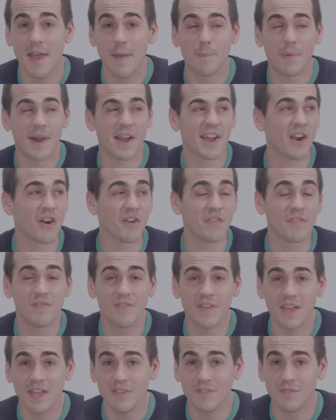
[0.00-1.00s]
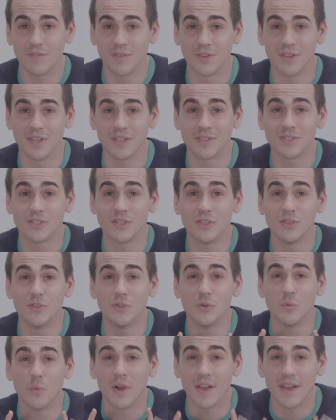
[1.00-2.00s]
by our faithfulness to
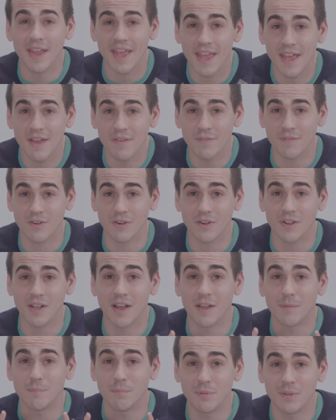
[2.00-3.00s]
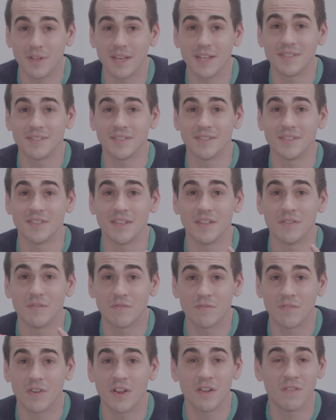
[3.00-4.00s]
do whatever God places in
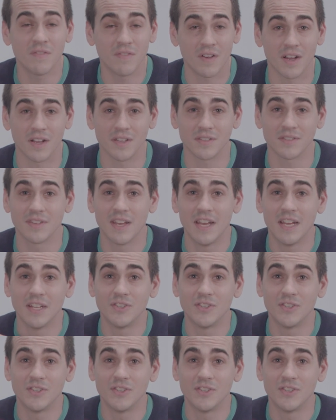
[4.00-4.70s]
front of us